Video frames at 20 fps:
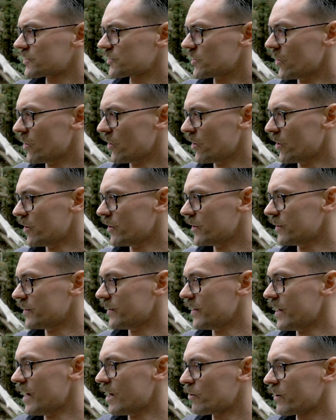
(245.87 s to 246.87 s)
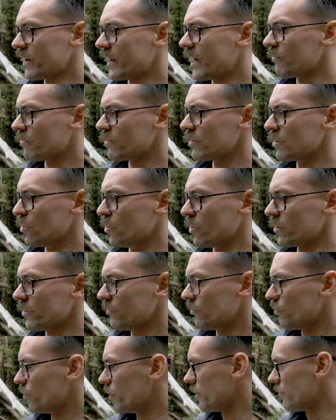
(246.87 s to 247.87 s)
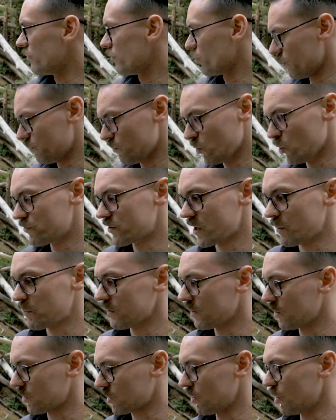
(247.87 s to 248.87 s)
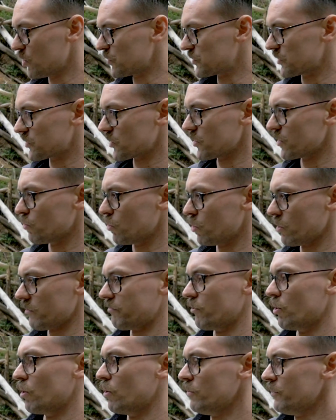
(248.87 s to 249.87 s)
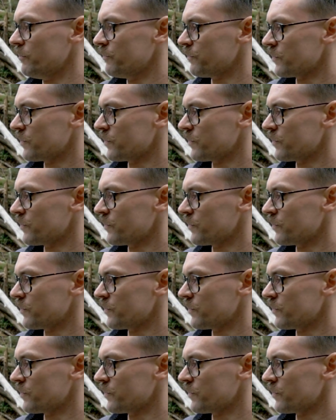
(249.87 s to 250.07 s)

so now we're going to have a look. We've moved up a lot closer to the waterfall,